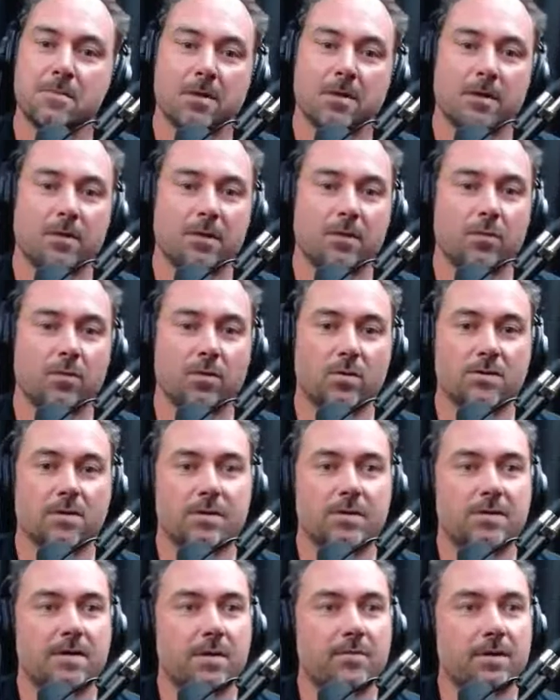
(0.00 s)
it wasn't
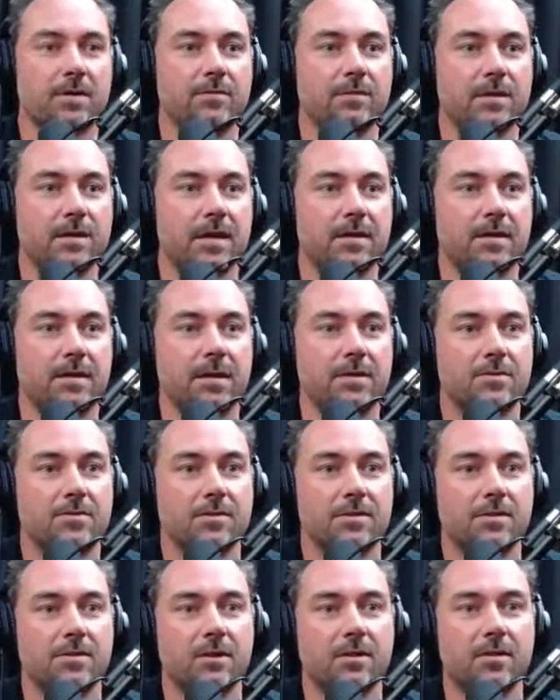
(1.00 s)
at the same level in other
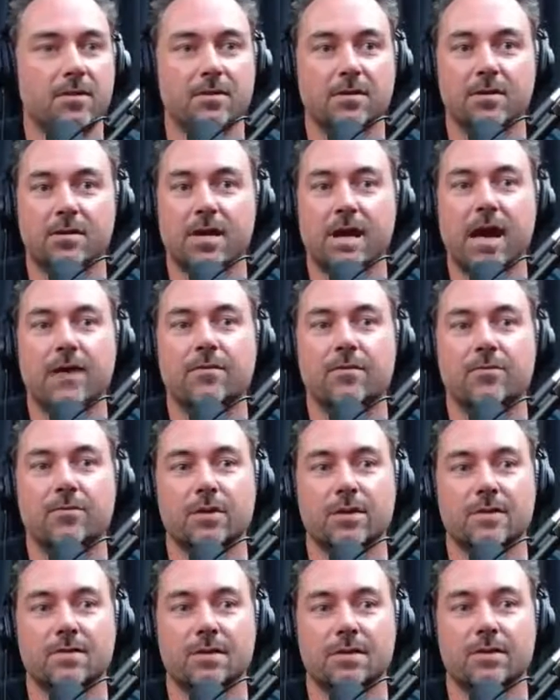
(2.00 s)
countries. So you haven't
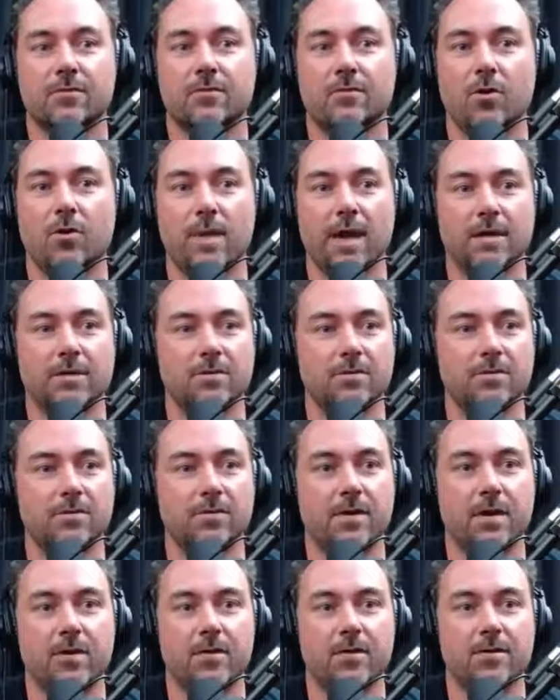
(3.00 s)
really seen it roll back too
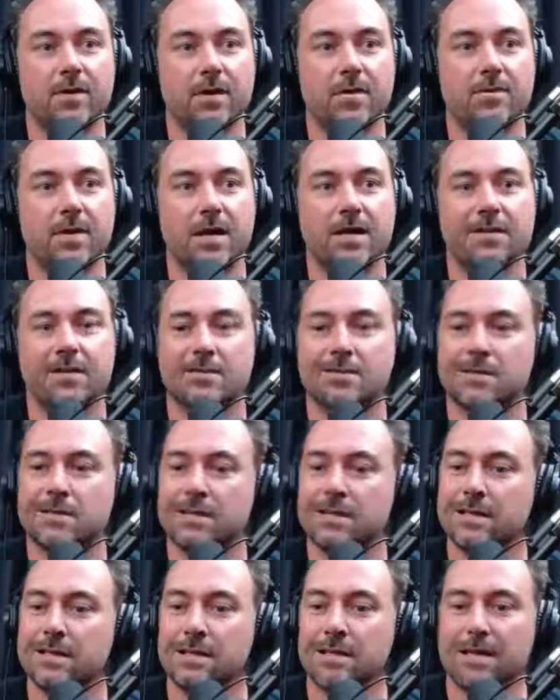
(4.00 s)
far into other markets.
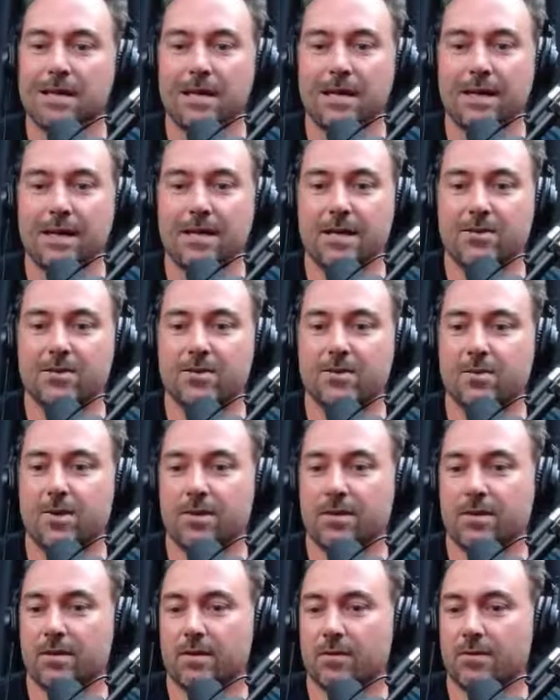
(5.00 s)
In Asia, do I
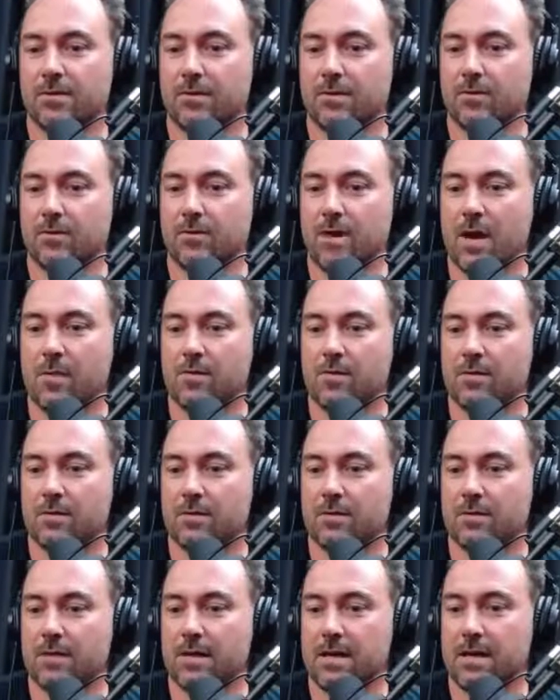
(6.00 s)
think that Grab
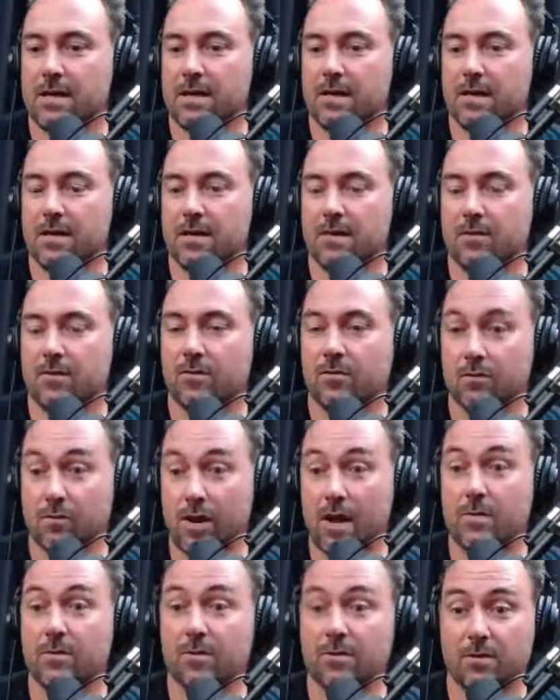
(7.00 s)
and
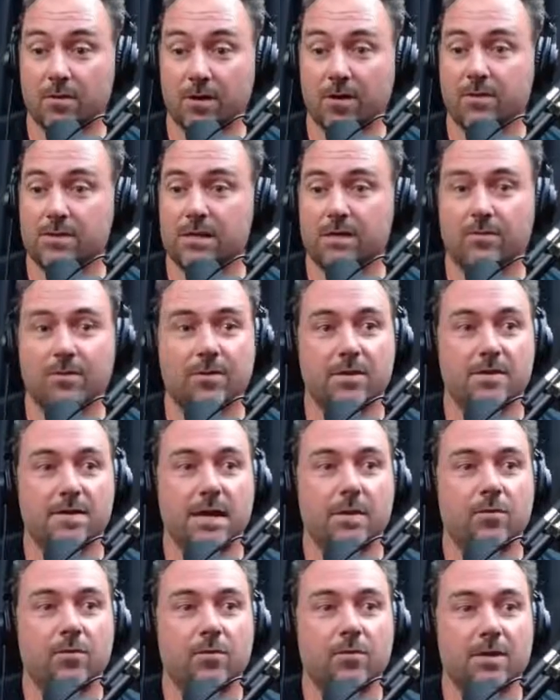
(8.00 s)
Gojek, for
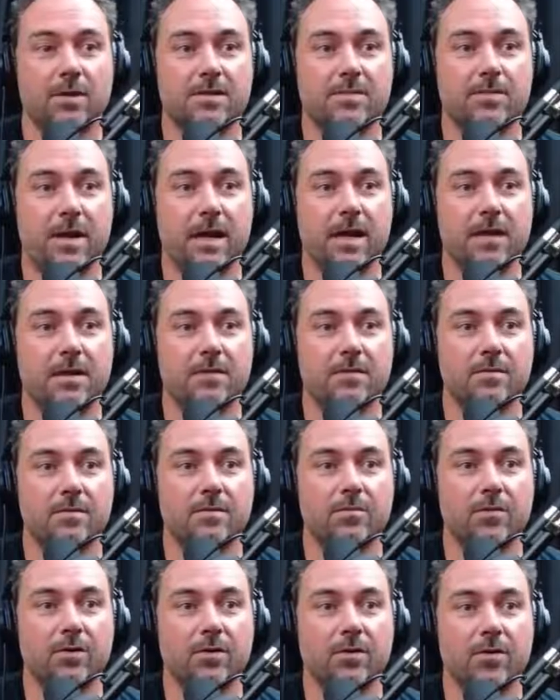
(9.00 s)
example, will expand
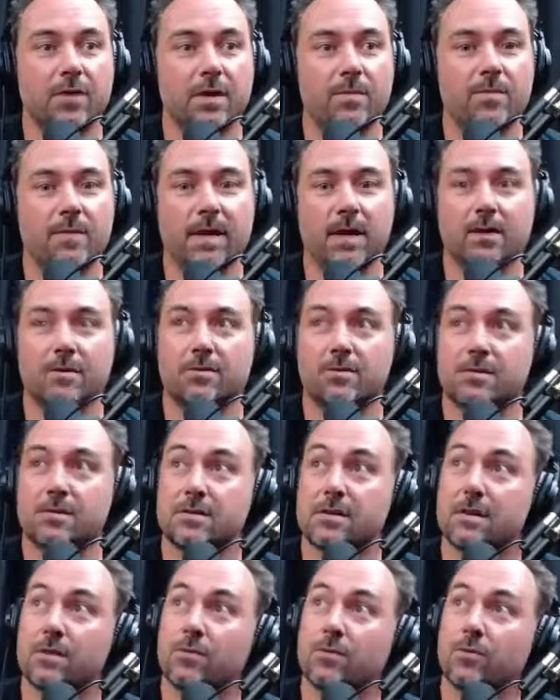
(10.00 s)
beyond their boundaries
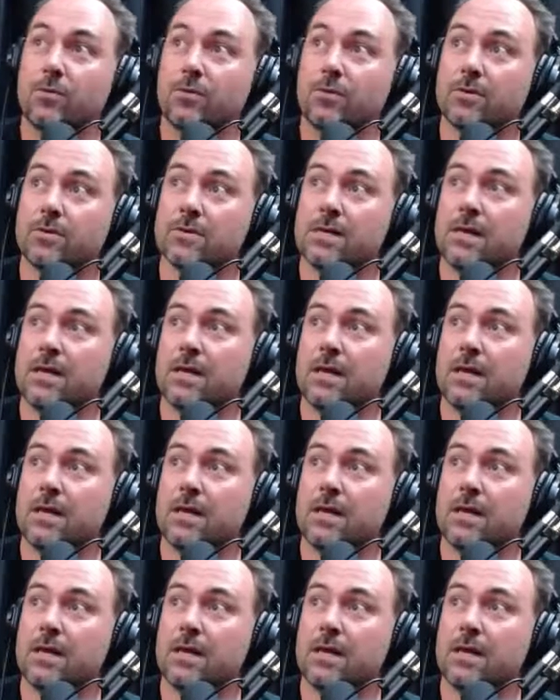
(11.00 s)
and their borders?